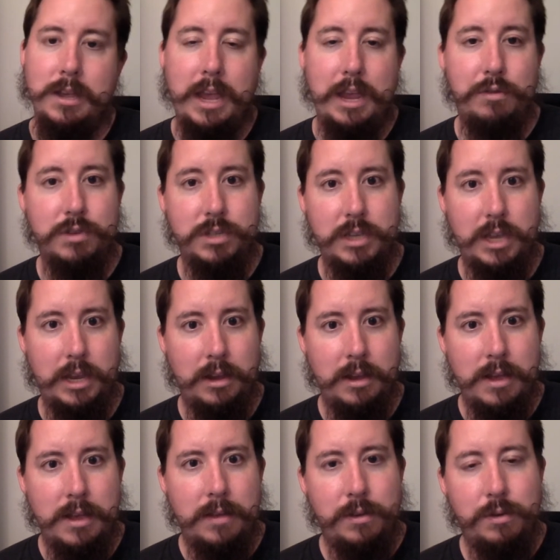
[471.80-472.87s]
interesting,
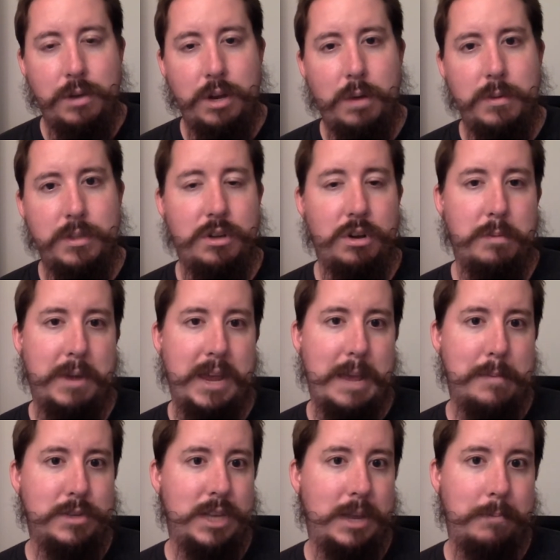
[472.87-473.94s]
you can always go to my
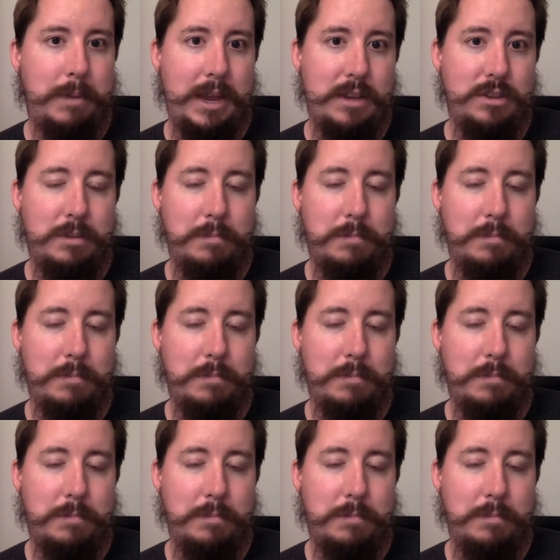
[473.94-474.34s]
Amazon page